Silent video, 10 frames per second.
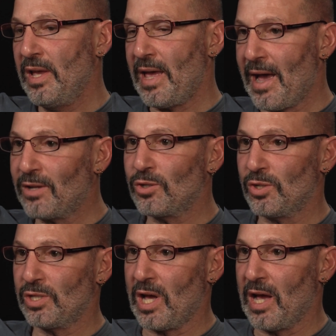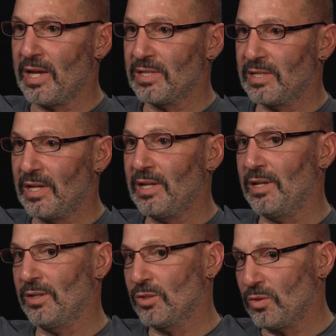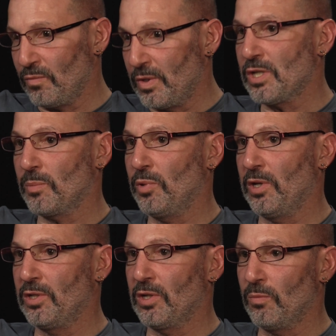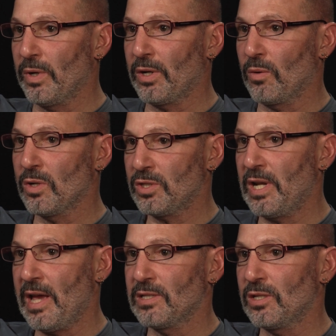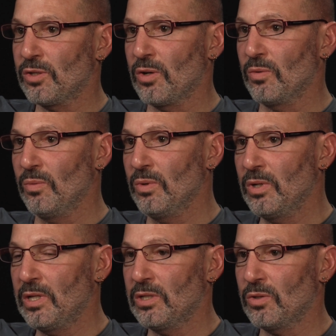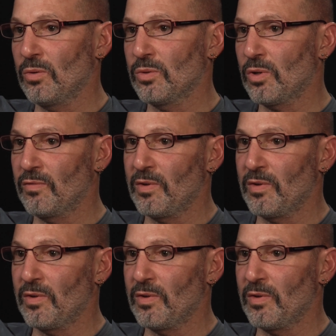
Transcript: exercise that is disciplined and rigorous and has its own sort of